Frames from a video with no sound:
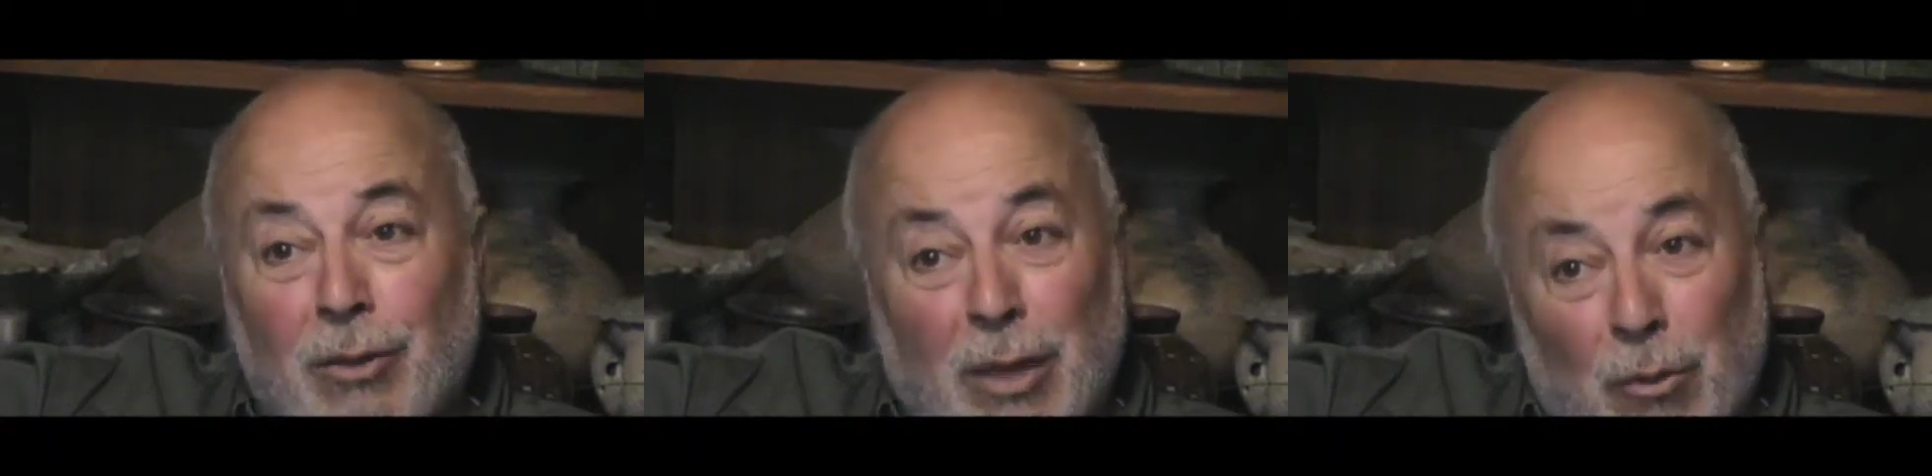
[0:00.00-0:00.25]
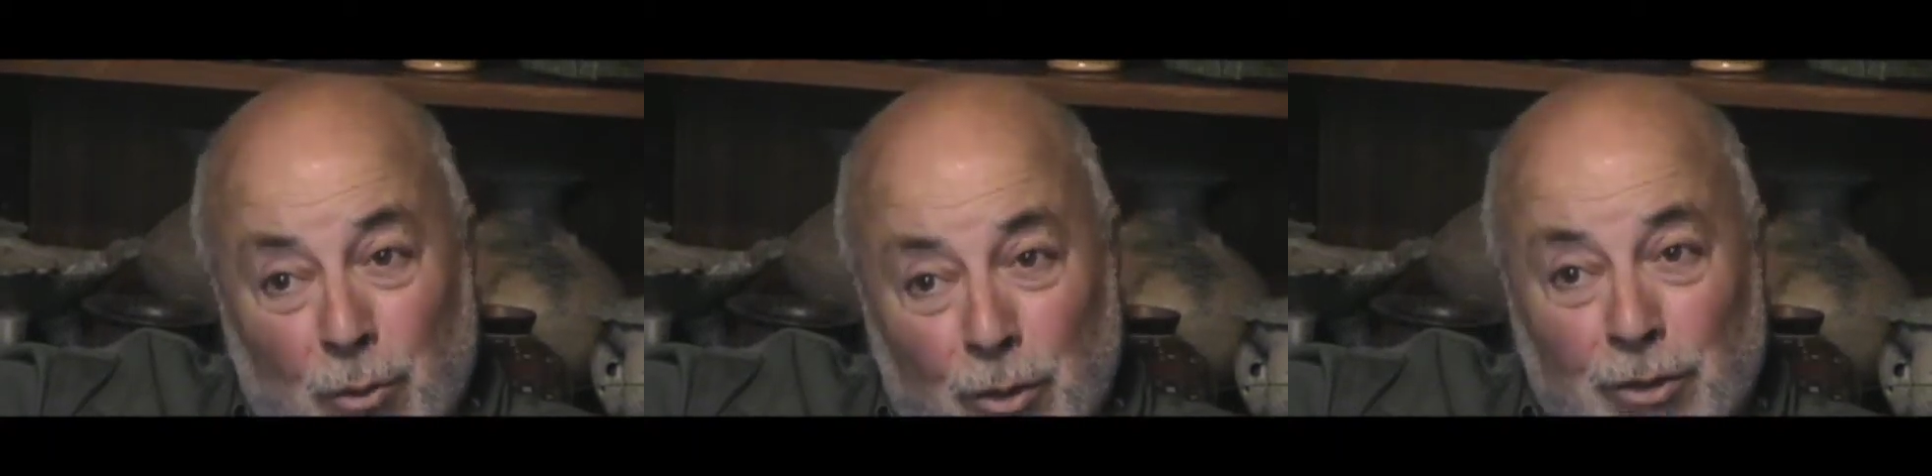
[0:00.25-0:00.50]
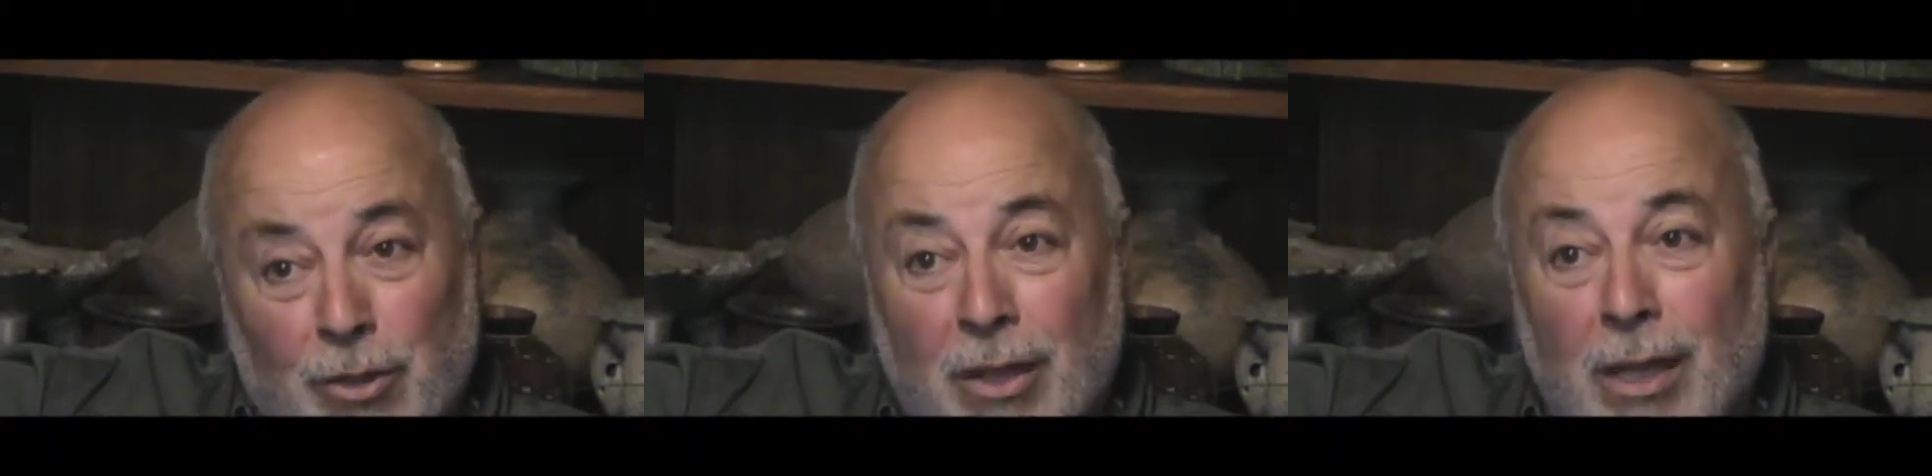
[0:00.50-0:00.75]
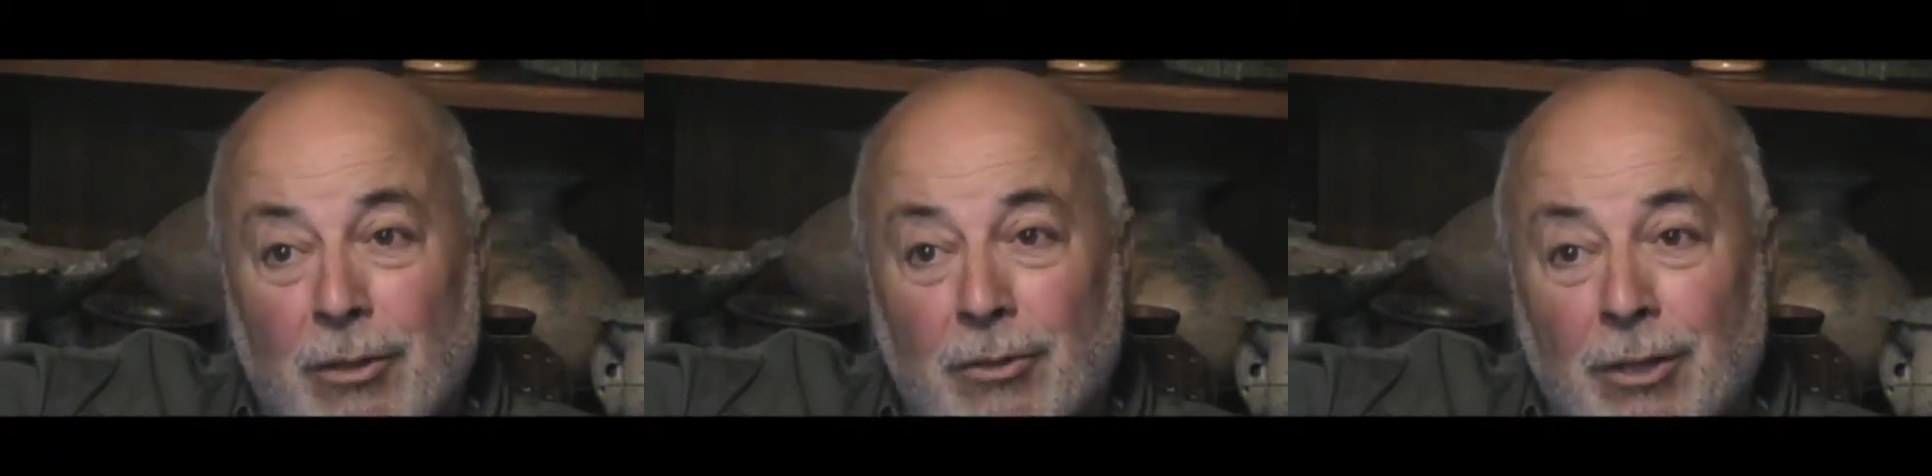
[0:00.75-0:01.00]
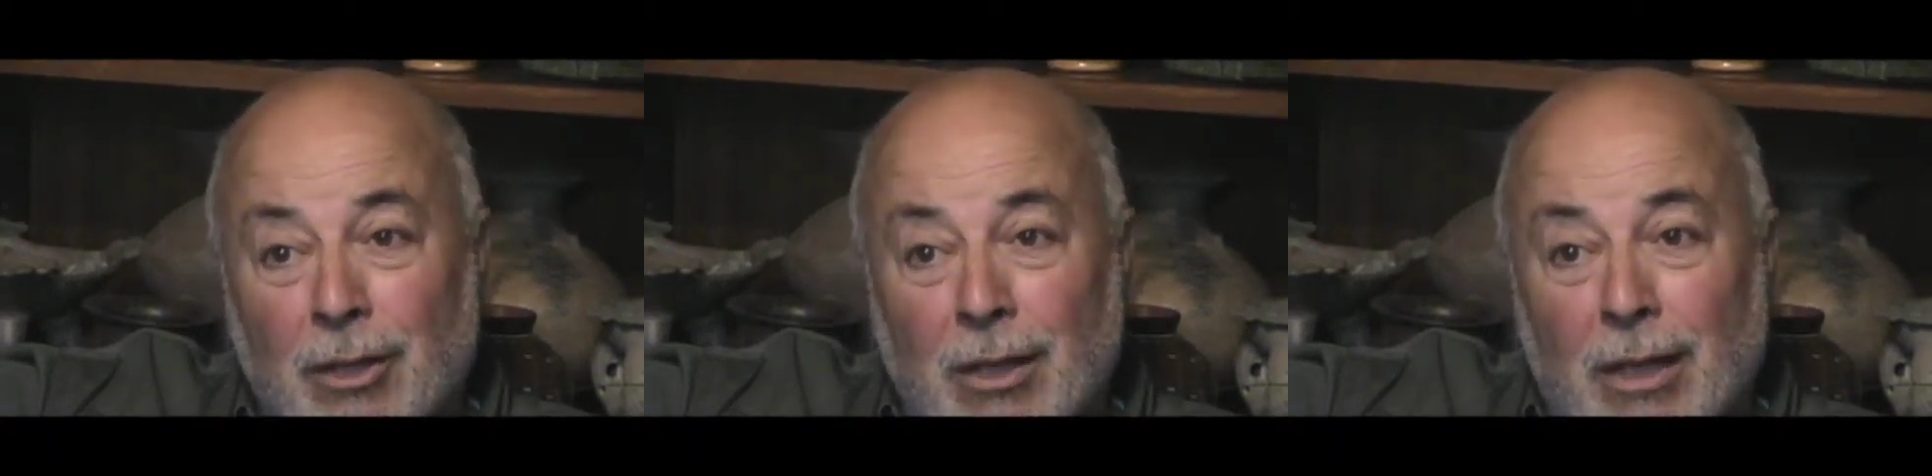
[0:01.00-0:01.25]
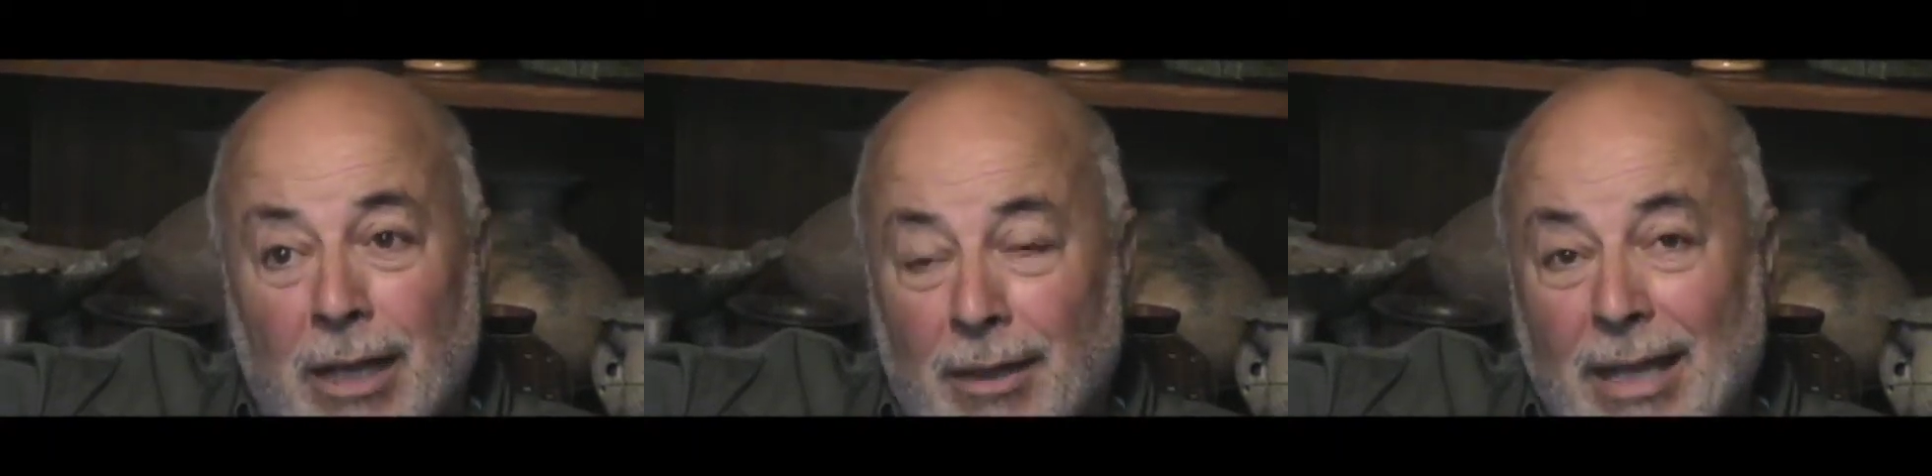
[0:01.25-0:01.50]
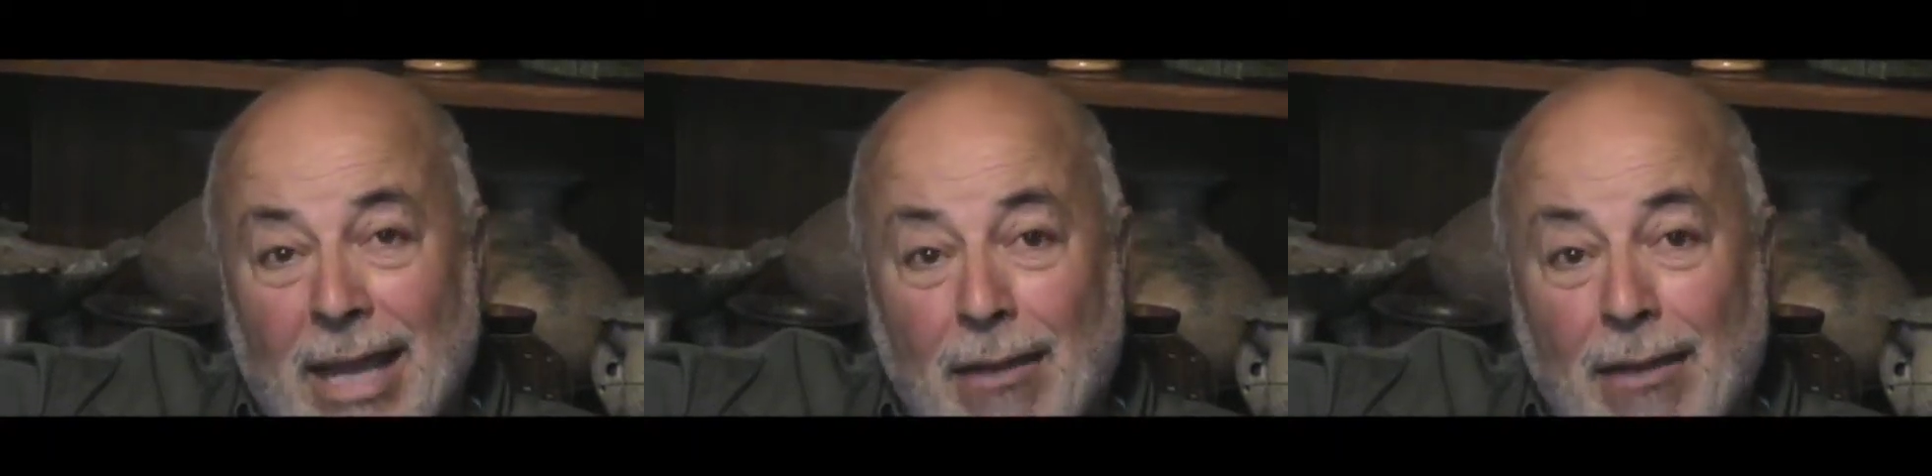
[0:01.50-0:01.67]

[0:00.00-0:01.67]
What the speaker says: they work together, and they